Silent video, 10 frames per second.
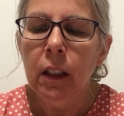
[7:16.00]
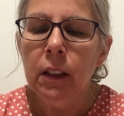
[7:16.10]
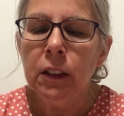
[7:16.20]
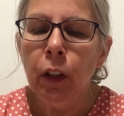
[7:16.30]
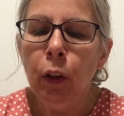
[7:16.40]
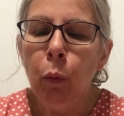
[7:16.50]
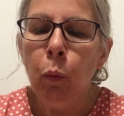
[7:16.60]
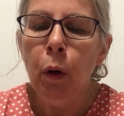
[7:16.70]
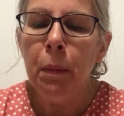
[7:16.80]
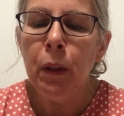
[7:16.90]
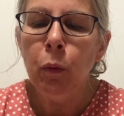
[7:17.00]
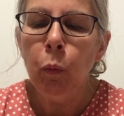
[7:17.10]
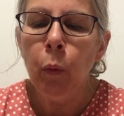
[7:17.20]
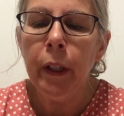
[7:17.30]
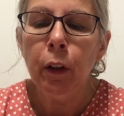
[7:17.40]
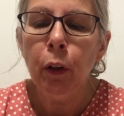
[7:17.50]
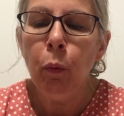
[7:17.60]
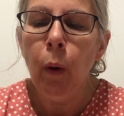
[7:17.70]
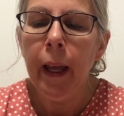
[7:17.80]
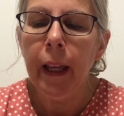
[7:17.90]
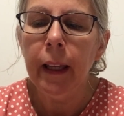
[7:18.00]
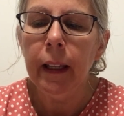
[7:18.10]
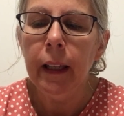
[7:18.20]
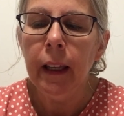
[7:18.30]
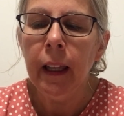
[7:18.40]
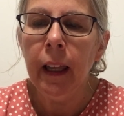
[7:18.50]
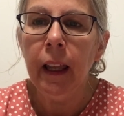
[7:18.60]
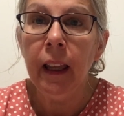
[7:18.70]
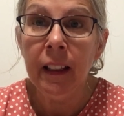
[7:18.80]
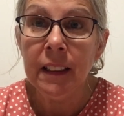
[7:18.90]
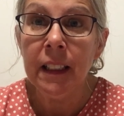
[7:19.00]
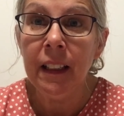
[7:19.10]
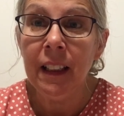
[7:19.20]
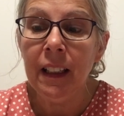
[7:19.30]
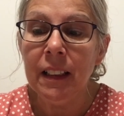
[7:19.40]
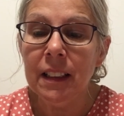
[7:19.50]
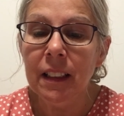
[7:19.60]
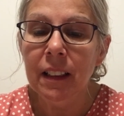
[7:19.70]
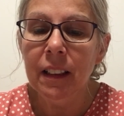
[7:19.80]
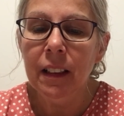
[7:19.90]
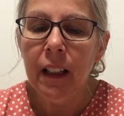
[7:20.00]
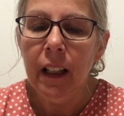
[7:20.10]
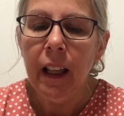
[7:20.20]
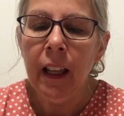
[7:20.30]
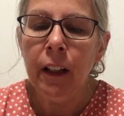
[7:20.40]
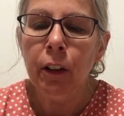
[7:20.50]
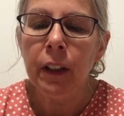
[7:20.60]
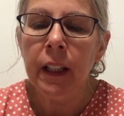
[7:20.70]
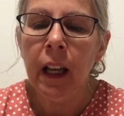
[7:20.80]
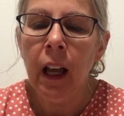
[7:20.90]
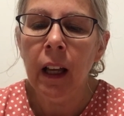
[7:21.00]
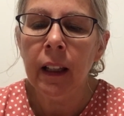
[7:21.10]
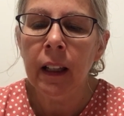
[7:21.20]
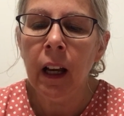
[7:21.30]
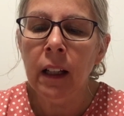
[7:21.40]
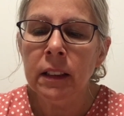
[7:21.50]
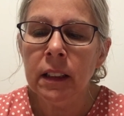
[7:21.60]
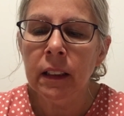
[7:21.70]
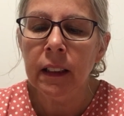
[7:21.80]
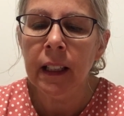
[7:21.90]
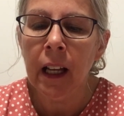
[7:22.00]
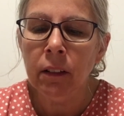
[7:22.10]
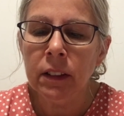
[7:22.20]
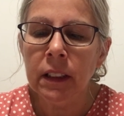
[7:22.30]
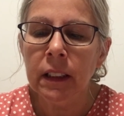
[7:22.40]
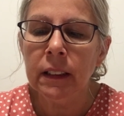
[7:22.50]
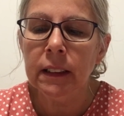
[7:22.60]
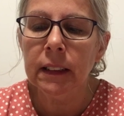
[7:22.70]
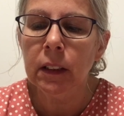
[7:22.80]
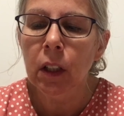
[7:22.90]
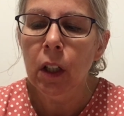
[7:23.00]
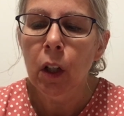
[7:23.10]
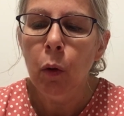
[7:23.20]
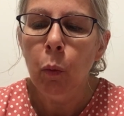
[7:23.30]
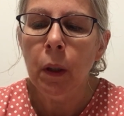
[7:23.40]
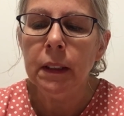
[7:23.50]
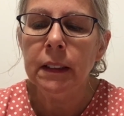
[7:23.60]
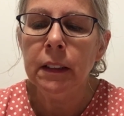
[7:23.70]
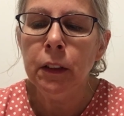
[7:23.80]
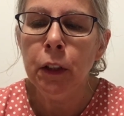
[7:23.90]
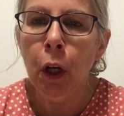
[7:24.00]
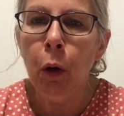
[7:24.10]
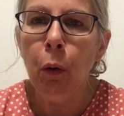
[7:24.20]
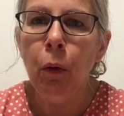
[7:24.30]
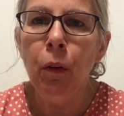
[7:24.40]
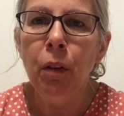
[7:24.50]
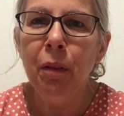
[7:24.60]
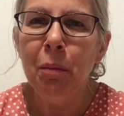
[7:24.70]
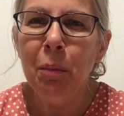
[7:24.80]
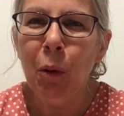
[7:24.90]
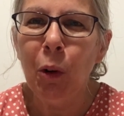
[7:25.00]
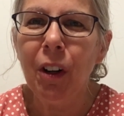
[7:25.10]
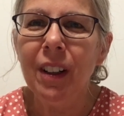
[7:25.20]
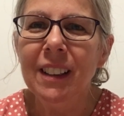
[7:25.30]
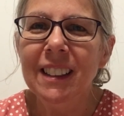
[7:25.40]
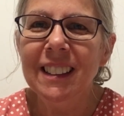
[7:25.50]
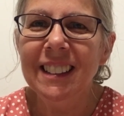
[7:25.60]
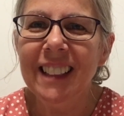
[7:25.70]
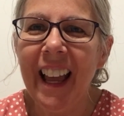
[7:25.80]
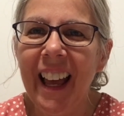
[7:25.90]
So the woman went her way and did eat, and her countenance was no more sad.